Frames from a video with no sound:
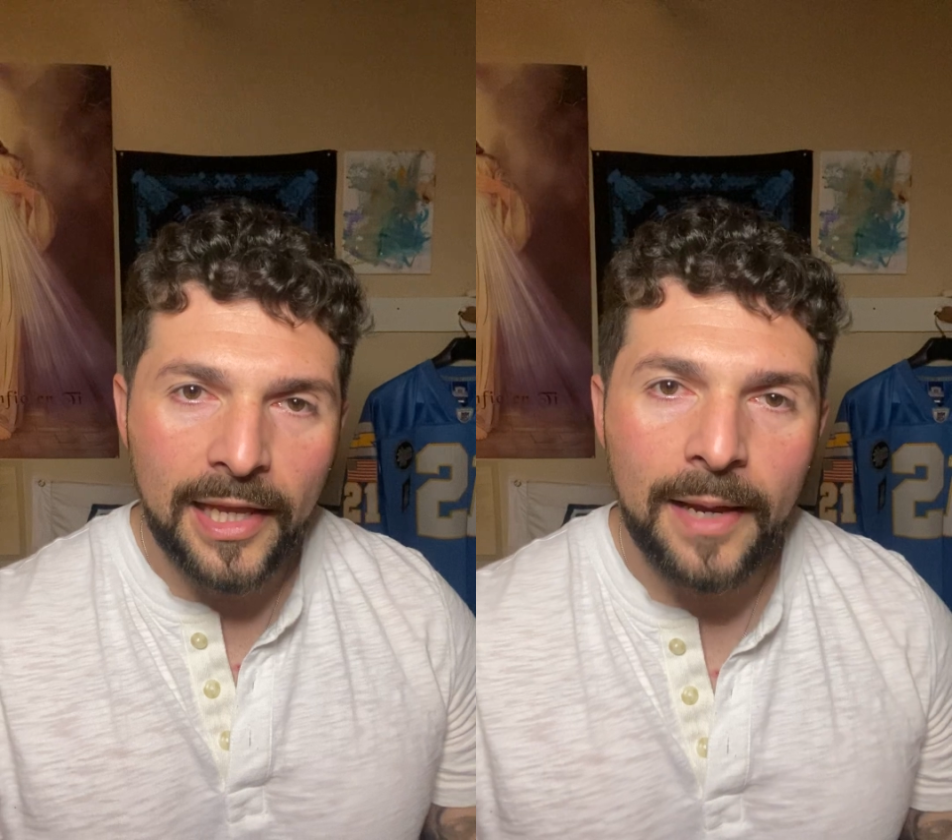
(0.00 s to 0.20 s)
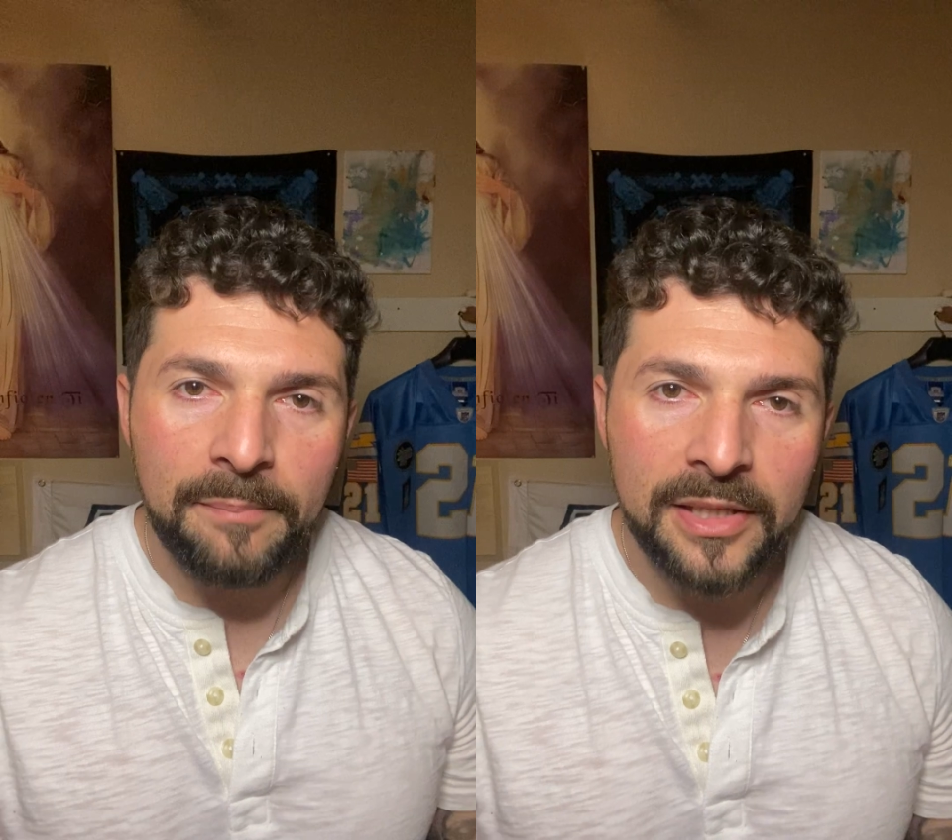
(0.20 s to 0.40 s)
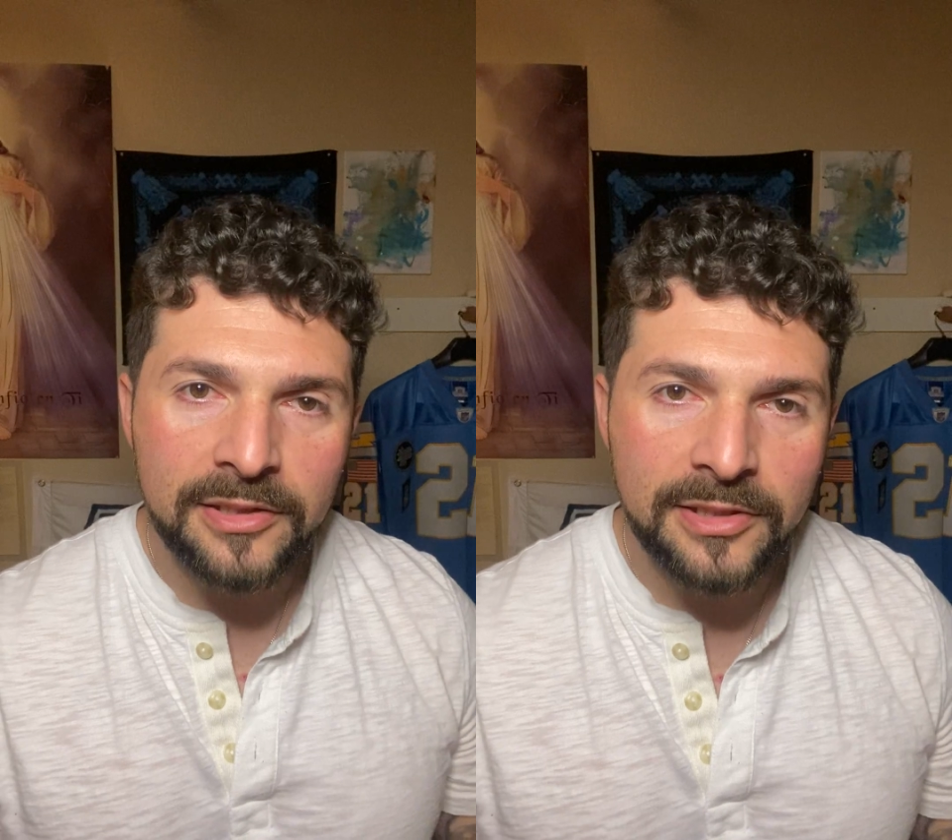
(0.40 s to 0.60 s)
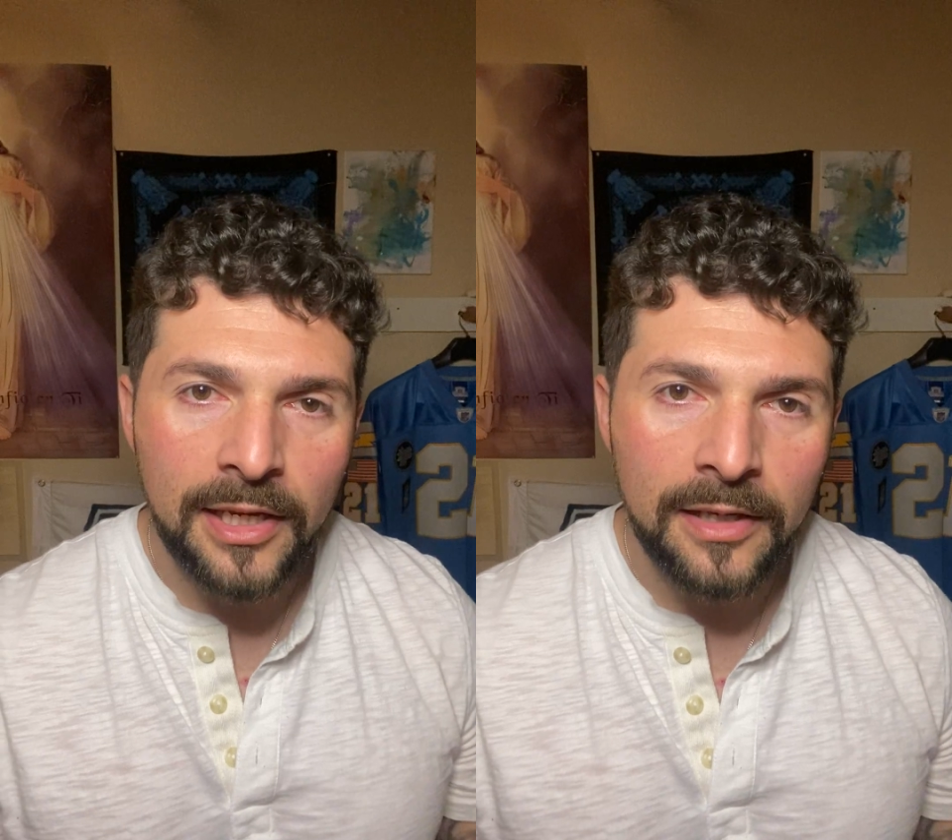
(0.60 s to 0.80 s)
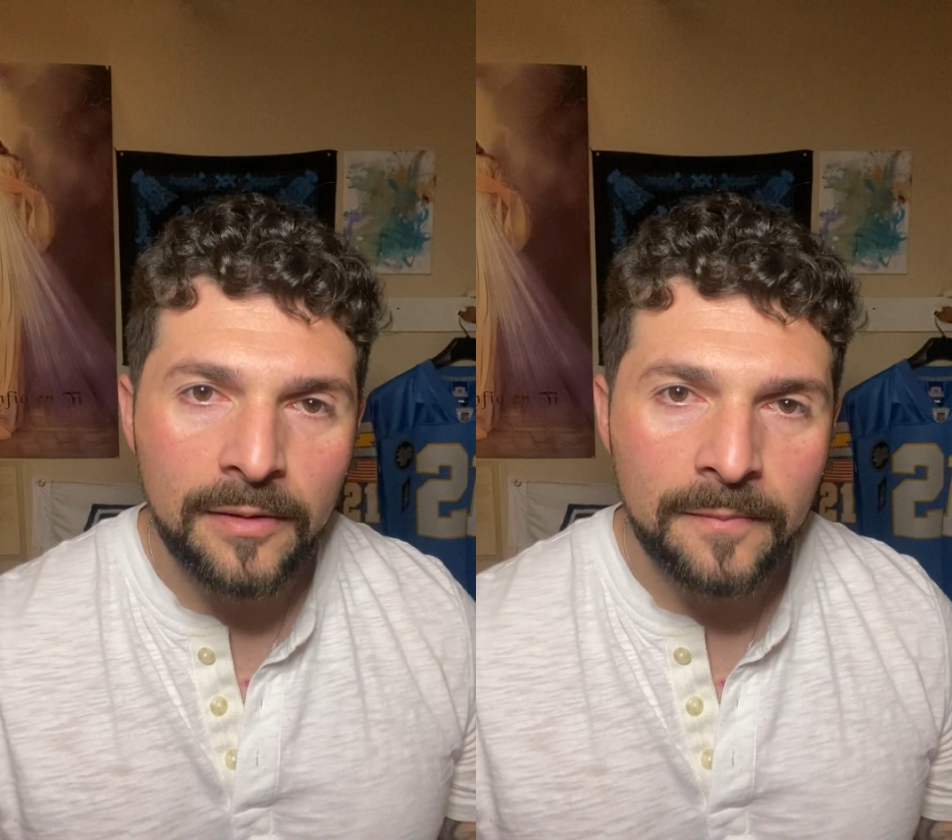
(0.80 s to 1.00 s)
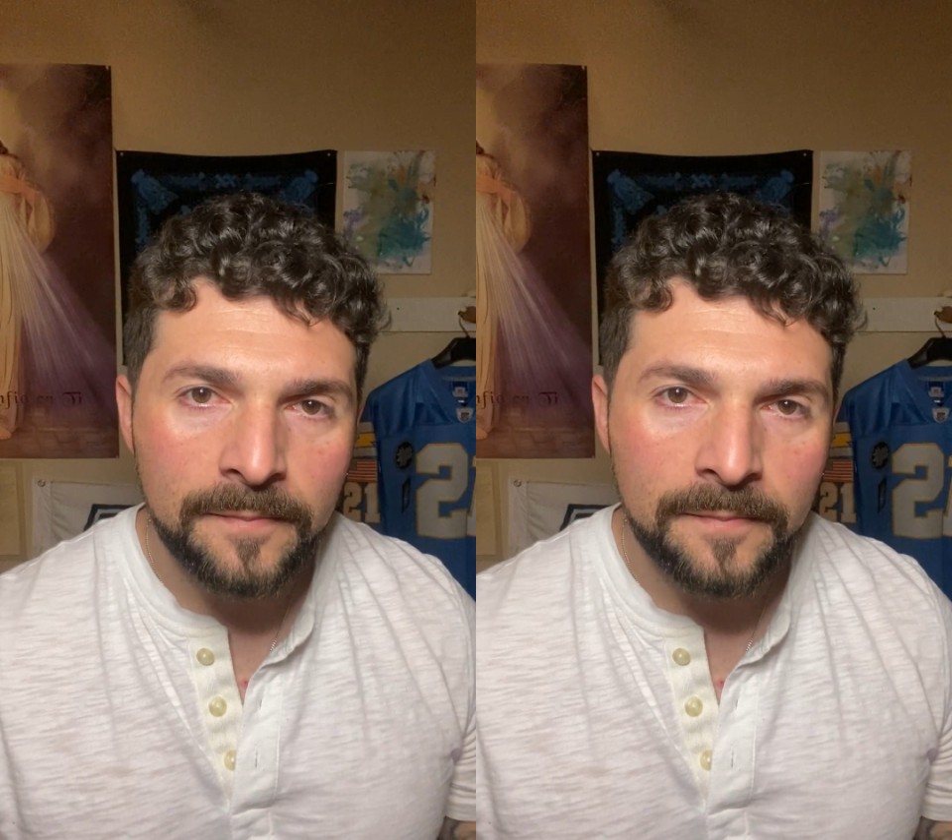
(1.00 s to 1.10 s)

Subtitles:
that being said,